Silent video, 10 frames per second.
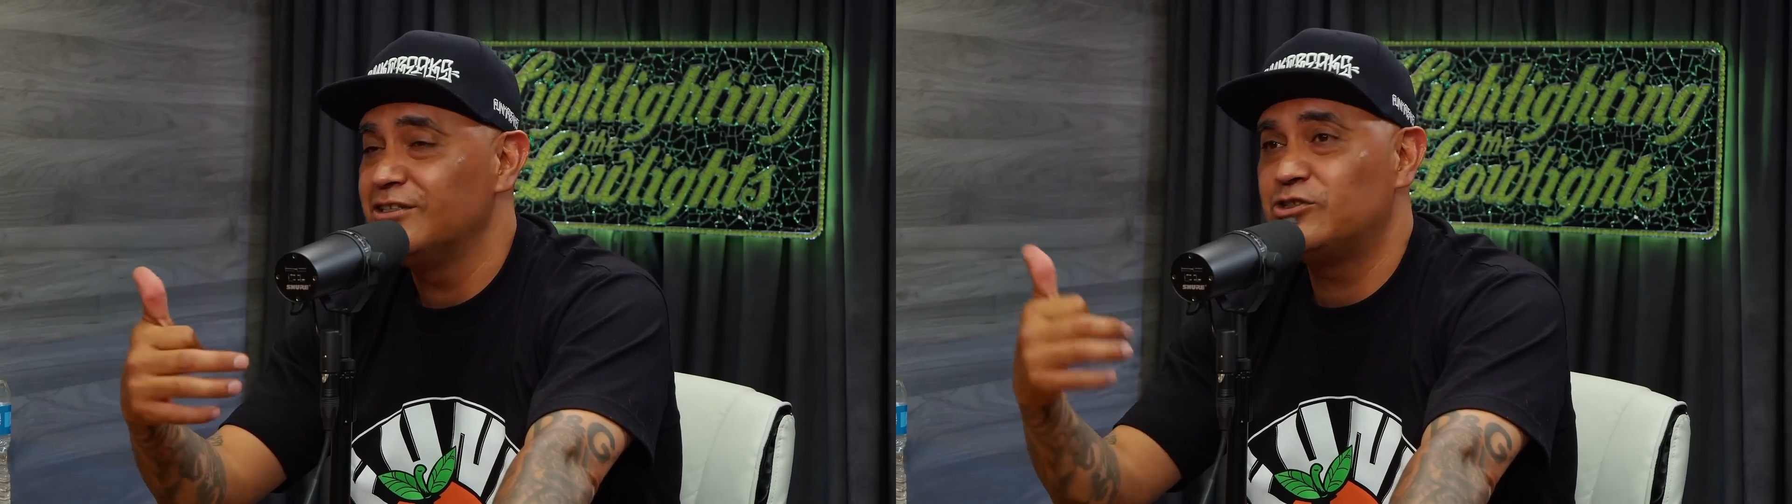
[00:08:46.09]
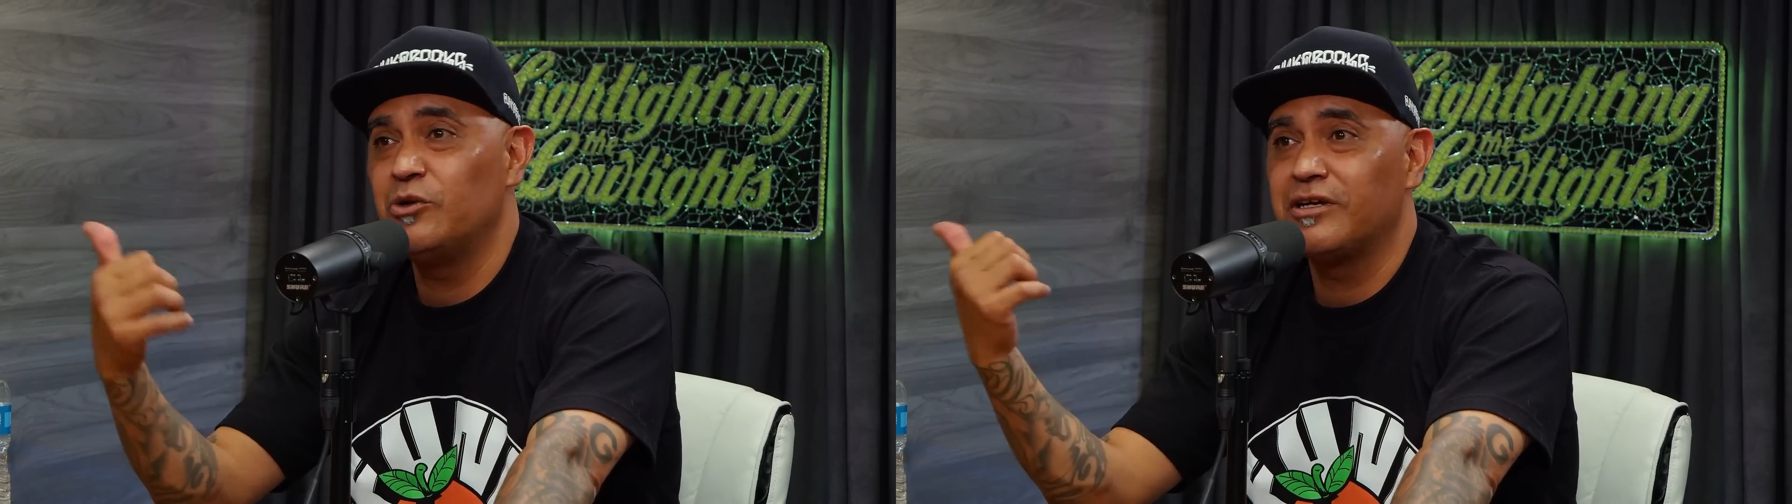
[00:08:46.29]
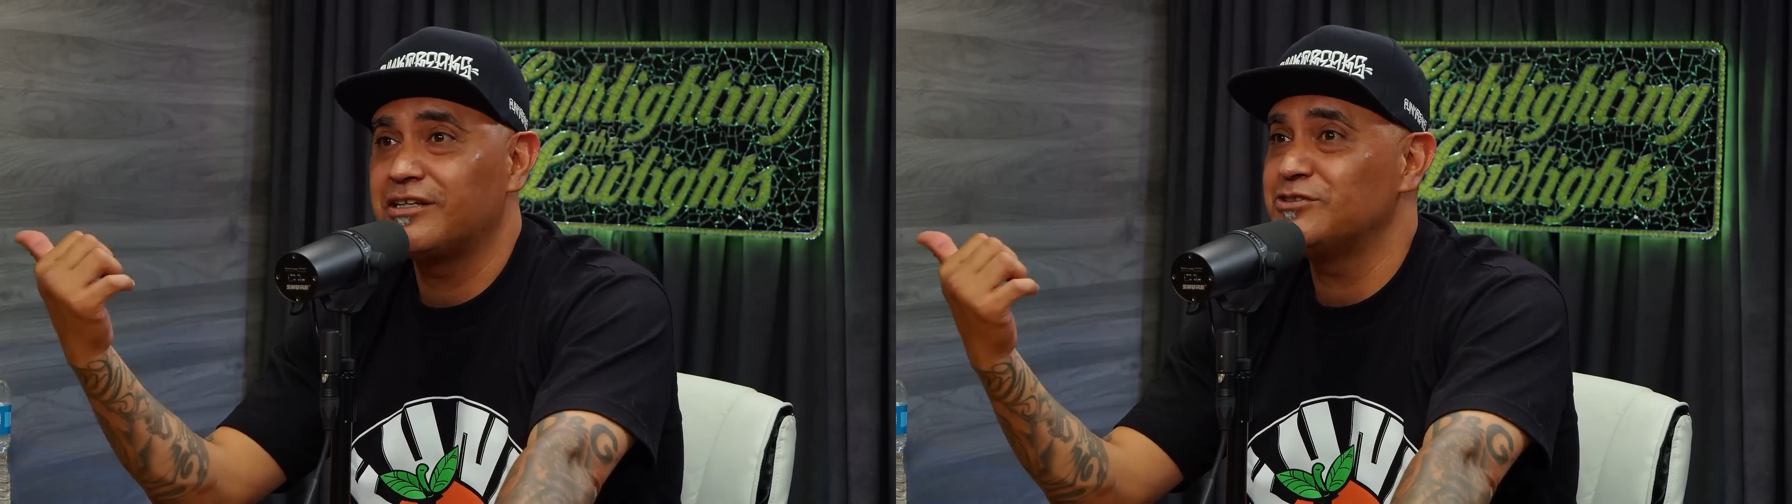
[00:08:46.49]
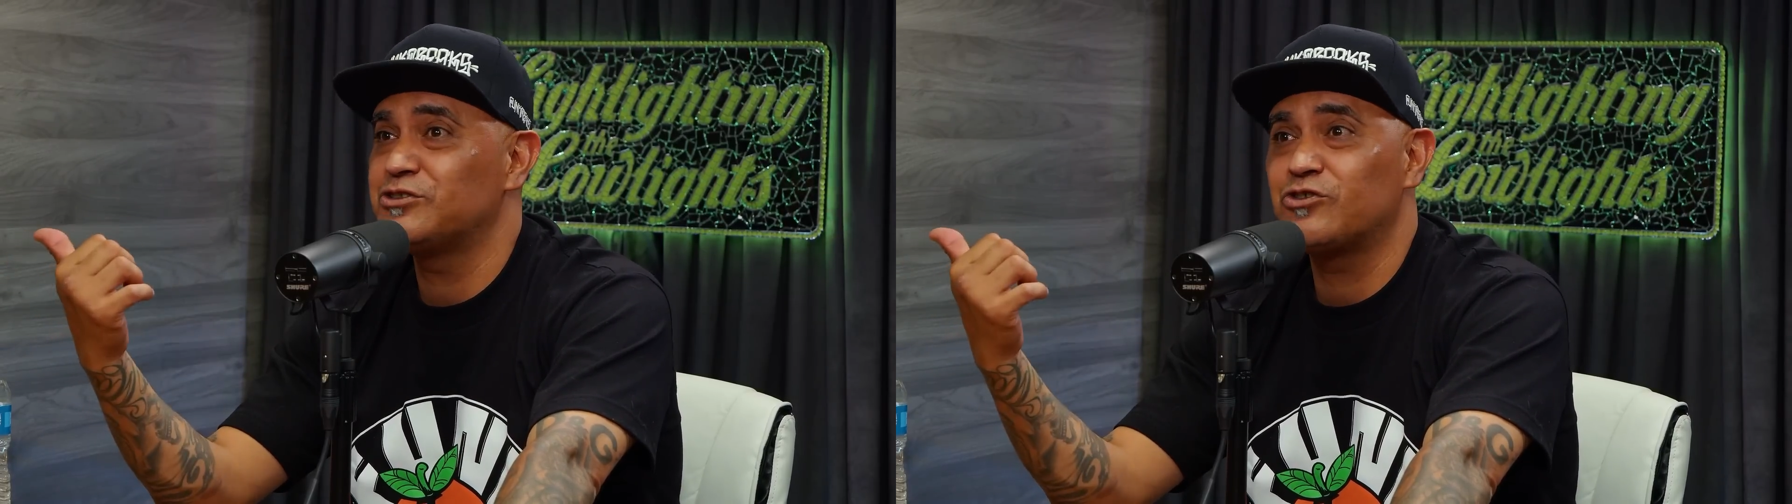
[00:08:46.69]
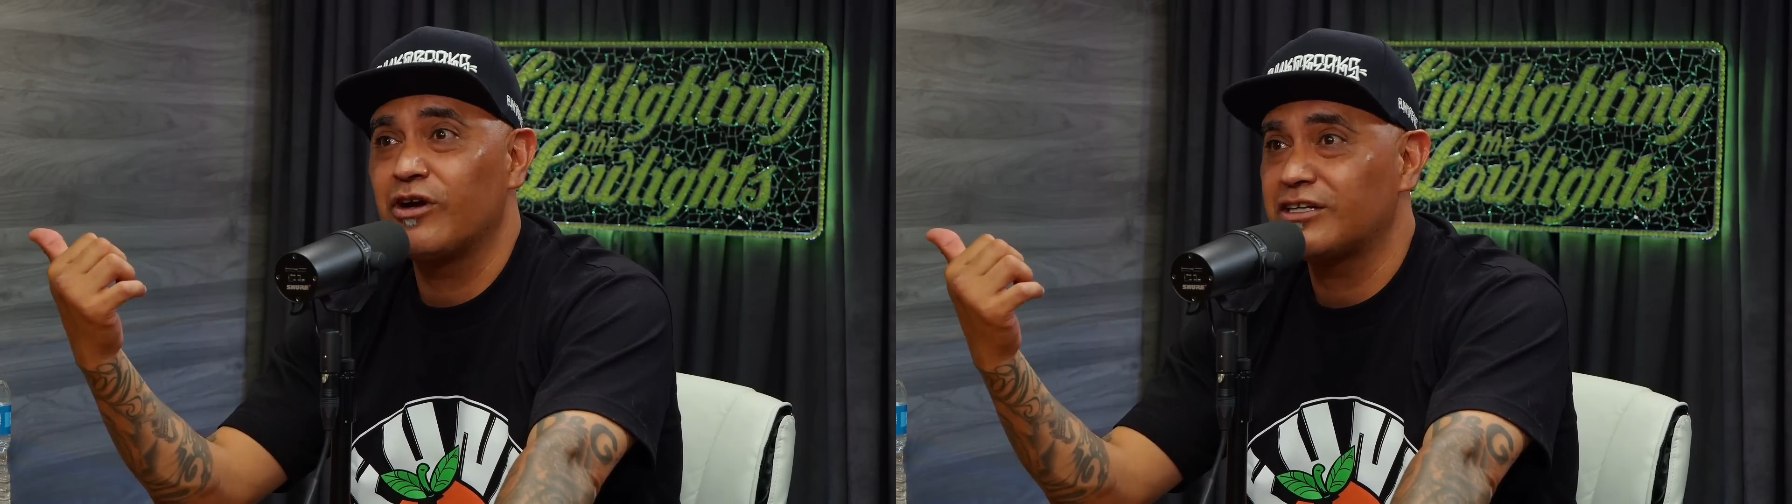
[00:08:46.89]
doing
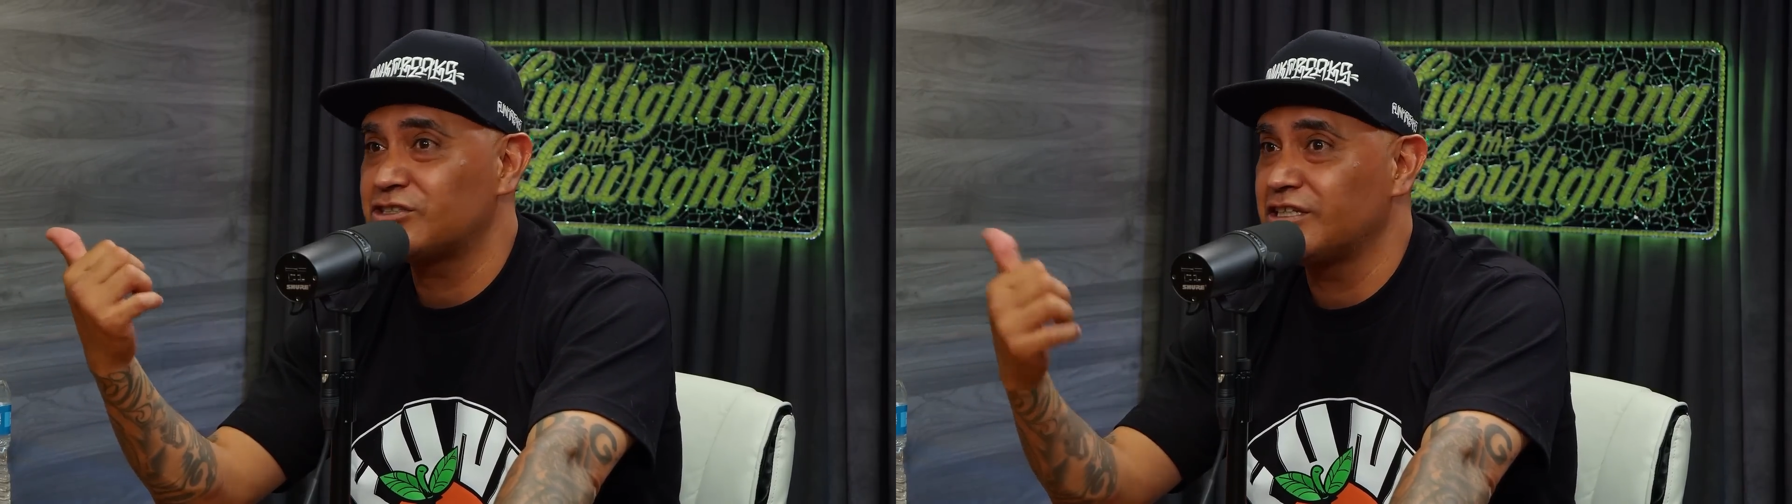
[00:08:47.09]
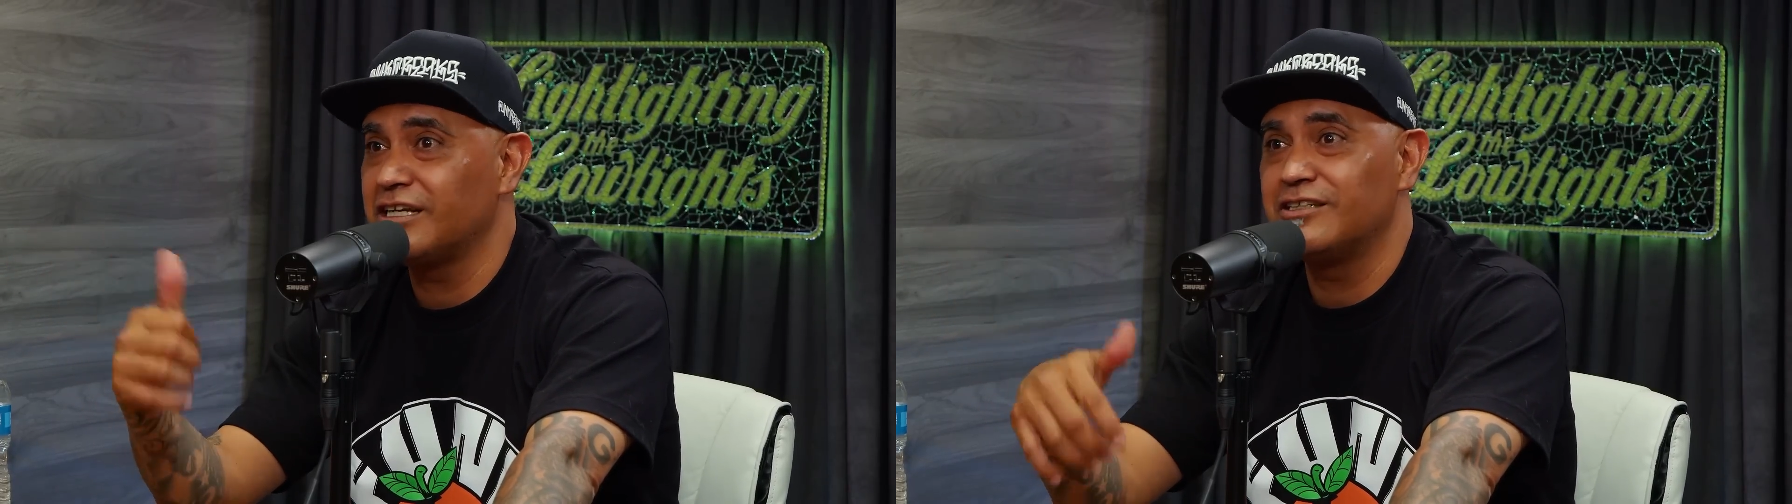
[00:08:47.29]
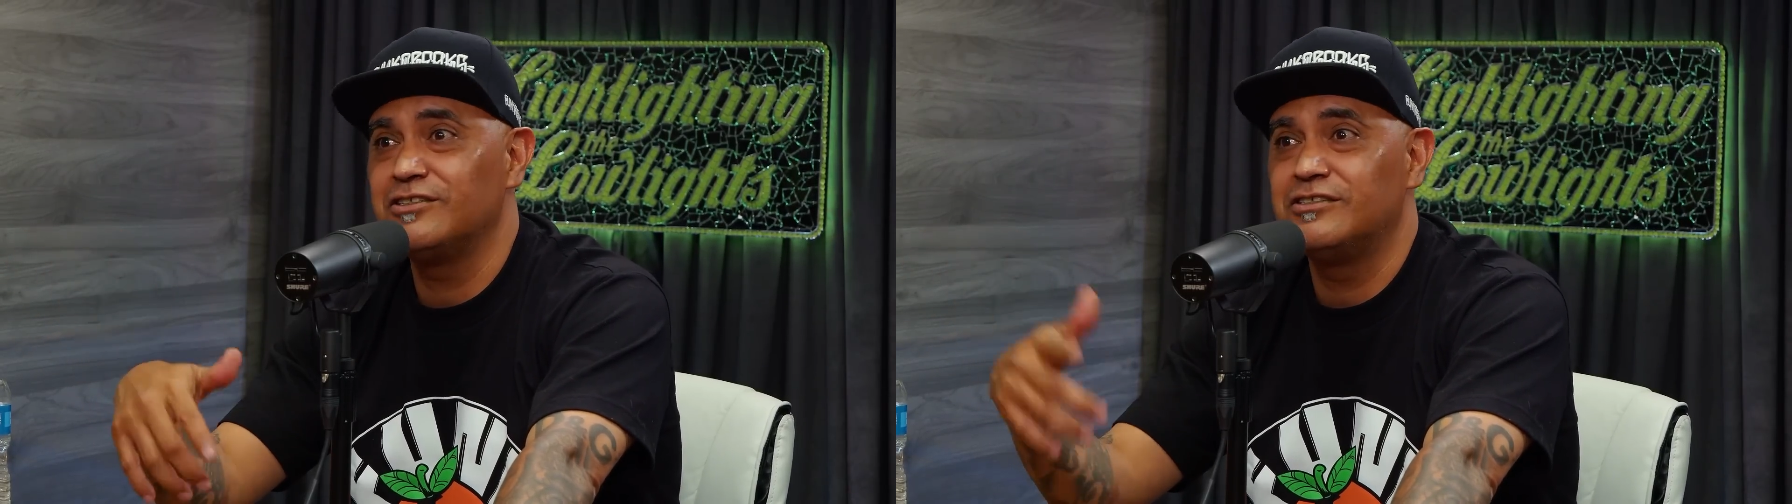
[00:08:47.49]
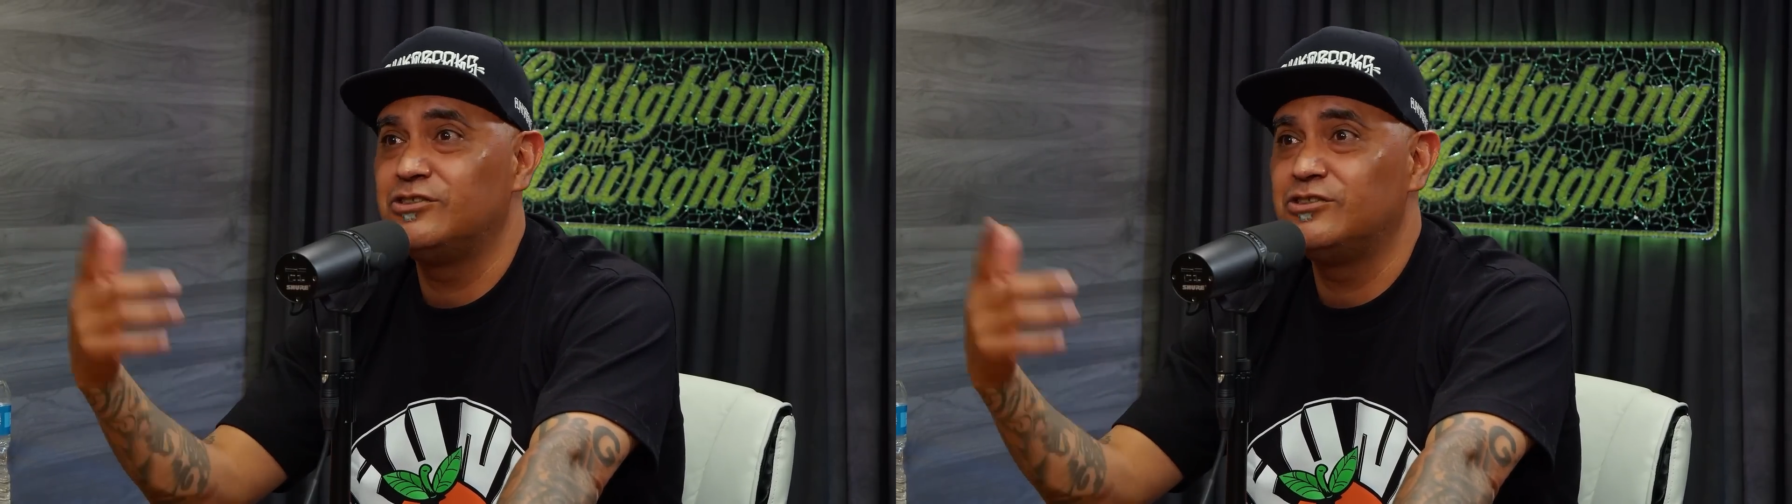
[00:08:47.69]
construction,